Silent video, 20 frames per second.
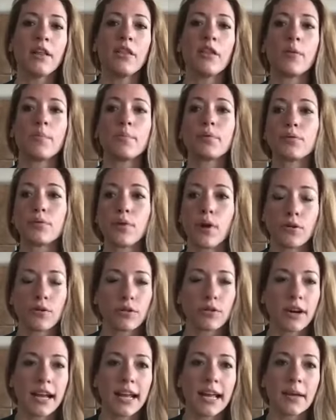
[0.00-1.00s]
the
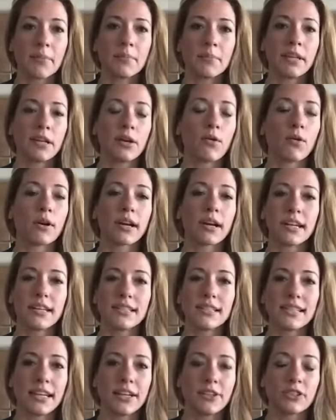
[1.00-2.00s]
program, the
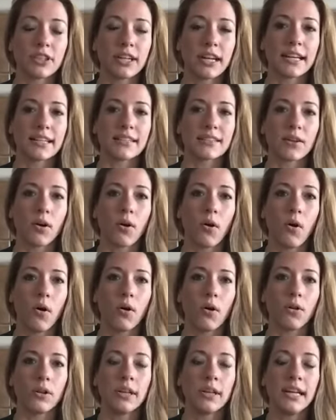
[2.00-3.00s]
organization as a
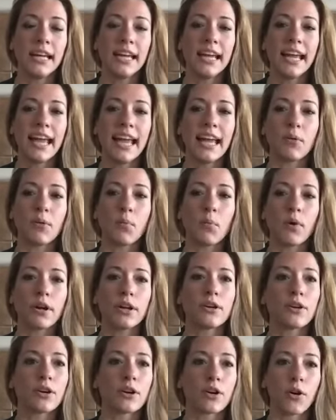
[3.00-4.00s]
whole, and what are
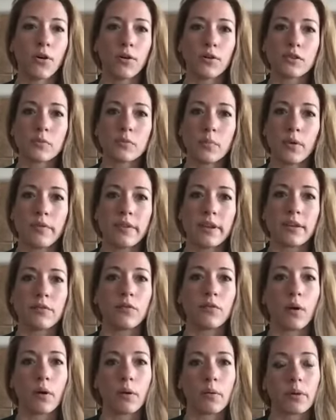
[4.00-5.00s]
your goals moving
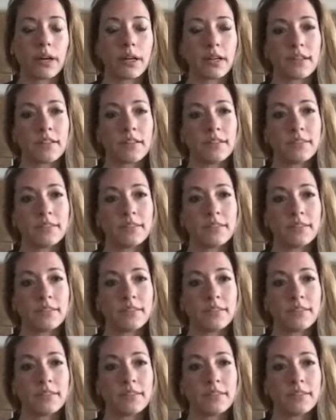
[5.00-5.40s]
forward?